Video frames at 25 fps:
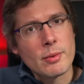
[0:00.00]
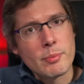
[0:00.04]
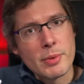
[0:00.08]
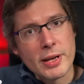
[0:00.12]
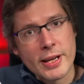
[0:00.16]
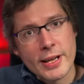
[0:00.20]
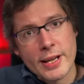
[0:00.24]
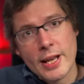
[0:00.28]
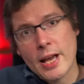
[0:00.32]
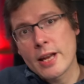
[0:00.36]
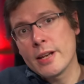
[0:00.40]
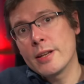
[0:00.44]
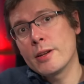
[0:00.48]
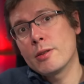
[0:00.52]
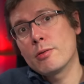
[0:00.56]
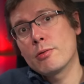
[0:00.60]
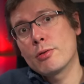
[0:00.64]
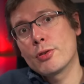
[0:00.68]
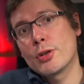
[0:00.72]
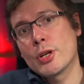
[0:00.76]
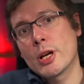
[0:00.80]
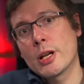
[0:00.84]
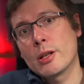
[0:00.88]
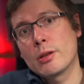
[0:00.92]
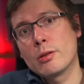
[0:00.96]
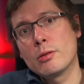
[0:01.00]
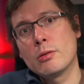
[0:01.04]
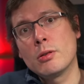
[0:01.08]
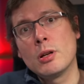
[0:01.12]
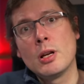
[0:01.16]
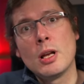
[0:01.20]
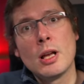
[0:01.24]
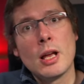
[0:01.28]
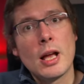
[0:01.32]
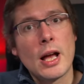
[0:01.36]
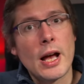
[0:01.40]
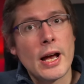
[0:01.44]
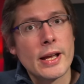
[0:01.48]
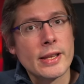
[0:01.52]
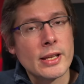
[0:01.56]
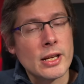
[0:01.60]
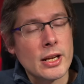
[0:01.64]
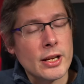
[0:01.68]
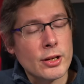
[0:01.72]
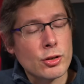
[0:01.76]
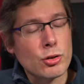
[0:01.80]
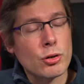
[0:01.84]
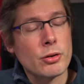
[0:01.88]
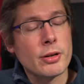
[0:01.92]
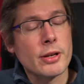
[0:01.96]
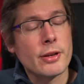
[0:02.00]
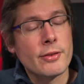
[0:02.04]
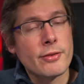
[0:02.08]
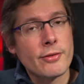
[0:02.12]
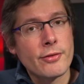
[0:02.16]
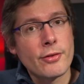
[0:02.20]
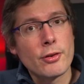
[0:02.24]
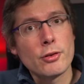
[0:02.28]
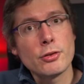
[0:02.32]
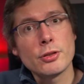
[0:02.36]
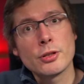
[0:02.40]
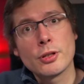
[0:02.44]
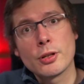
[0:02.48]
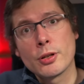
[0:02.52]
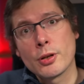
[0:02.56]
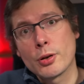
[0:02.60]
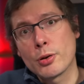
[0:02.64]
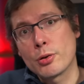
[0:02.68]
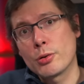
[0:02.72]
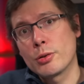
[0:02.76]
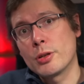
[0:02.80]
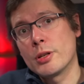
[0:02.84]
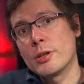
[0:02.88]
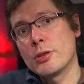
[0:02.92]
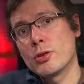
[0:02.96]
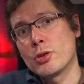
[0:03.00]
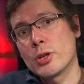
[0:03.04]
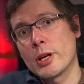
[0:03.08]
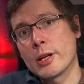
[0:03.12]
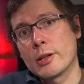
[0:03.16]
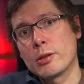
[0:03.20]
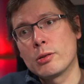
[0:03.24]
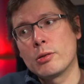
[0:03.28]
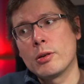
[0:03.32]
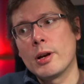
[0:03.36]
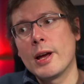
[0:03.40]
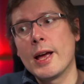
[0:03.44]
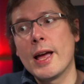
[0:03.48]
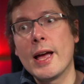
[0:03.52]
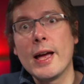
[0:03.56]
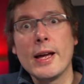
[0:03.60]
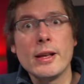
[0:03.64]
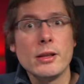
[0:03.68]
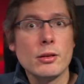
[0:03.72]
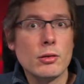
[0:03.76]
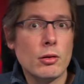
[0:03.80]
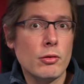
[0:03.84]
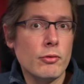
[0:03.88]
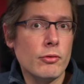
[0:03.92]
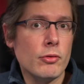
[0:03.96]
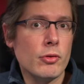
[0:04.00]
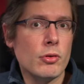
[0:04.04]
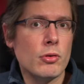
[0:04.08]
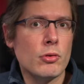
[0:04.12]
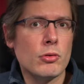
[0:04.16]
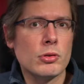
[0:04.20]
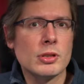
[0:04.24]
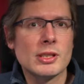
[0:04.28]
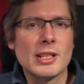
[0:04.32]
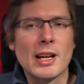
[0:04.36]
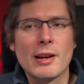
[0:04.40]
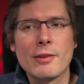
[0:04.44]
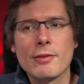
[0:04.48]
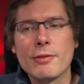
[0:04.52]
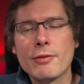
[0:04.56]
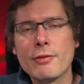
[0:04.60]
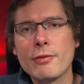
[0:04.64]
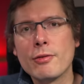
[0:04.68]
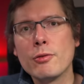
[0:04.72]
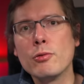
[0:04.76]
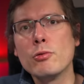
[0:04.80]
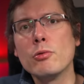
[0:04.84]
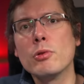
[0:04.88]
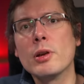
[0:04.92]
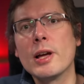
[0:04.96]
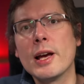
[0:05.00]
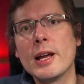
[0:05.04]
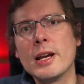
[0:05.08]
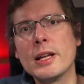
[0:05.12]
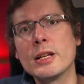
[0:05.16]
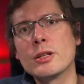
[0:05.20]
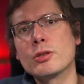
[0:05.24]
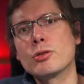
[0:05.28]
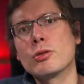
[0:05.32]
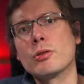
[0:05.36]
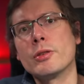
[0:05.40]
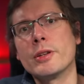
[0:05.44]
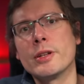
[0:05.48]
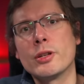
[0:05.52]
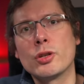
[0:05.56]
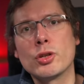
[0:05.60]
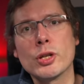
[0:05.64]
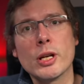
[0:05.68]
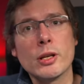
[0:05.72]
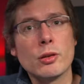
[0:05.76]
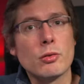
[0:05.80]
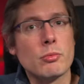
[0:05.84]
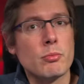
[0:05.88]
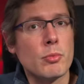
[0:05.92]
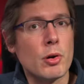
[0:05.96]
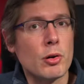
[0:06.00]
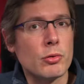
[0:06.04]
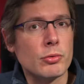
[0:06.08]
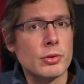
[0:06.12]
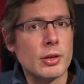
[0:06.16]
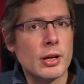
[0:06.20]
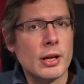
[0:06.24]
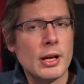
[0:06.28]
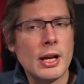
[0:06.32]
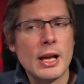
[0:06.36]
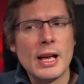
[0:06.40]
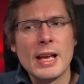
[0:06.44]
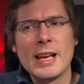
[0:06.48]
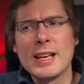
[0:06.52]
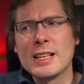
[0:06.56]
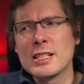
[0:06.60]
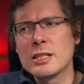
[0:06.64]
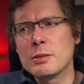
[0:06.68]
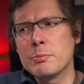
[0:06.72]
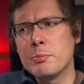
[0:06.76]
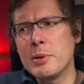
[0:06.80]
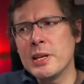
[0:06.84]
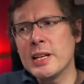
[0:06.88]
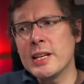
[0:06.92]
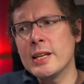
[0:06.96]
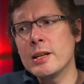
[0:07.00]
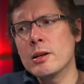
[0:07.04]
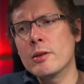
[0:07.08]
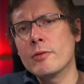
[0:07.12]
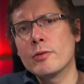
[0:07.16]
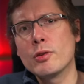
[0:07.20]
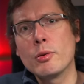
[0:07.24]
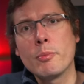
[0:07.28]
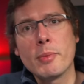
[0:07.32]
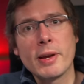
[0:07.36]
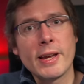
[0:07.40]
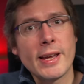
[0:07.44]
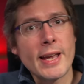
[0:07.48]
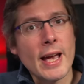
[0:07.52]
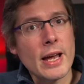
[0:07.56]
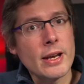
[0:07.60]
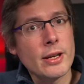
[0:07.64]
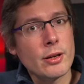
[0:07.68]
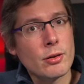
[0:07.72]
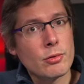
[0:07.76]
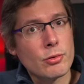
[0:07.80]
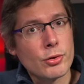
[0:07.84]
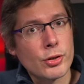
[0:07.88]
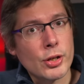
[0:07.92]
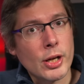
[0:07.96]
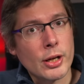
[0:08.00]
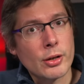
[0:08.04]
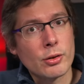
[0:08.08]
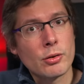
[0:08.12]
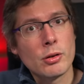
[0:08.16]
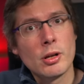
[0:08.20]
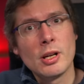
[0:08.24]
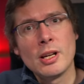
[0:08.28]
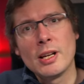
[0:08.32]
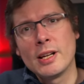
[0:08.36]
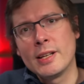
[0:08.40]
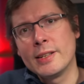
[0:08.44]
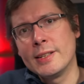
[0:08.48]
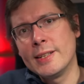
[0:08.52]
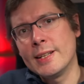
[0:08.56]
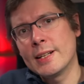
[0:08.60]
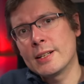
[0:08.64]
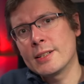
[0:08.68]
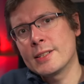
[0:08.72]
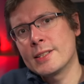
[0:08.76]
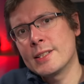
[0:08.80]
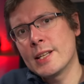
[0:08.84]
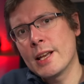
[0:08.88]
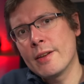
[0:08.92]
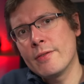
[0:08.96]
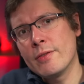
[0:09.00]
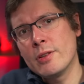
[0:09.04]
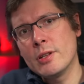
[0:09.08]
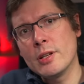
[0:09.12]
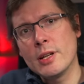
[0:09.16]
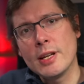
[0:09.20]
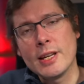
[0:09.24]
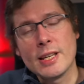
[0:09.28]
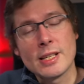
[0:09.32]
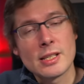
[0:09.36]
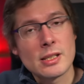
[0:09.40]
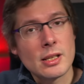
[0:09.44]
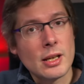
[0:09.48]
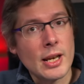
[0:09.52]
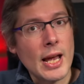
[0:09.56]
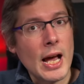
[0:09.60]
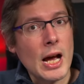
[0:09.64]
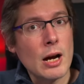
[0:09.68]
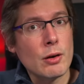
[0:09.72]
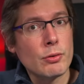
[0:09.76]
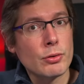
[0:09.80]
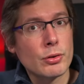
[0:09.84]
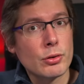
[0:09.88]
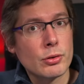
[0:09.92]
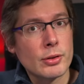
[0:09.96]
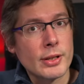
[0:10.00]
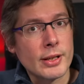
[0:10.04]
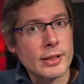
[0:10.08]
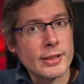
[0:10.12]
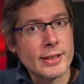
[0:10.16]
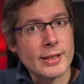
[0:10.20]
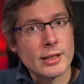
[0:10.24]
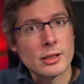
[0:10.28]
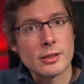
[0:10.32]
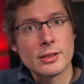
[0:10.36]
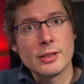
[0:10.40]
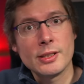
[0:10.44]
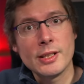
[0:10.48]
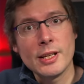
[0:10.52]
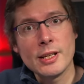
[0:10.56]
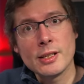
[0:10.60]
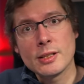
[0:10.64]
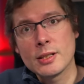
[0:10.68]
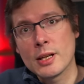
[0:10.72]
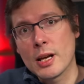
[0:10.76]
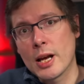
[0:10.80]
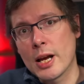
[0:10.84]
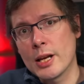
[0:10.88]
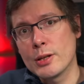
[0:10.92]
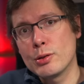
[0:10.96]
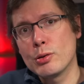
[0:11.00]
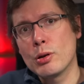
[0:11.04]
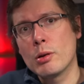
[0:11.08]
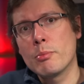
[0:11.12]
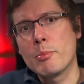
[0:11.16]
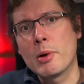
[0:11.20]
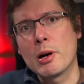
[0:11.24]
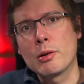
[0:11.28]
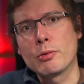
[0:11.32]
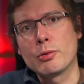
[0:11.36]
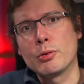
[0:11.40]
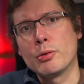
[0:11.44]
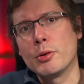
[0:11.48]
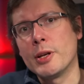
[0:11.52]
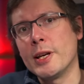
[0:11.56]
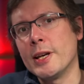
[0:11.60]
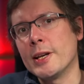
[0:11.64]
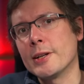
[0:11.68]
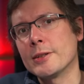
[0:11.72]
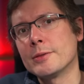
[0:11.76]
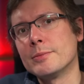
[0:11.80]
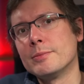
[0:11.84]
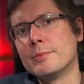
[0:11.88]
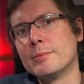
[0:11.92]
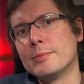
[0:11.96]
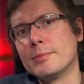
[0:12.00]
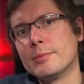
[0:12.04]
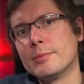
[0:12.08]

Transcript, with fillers: a mechanical shutter, an electronic first curtain shutter, and of course a full electronic shutter mode. Speaking of the mechanical shutter, the R7 is louder than the R6 as you're about to hear.